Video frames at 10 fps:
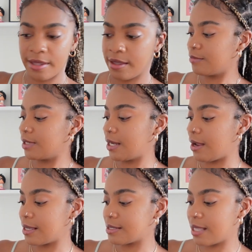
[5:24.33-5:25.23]
Really
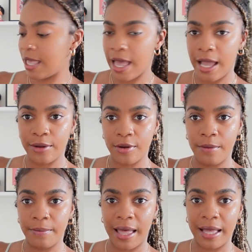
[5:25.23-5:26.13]
nice and
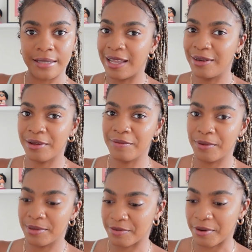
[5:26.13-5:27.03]
compact, and looking
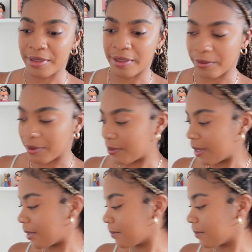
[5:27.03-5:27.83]
forward to throwing the other one away.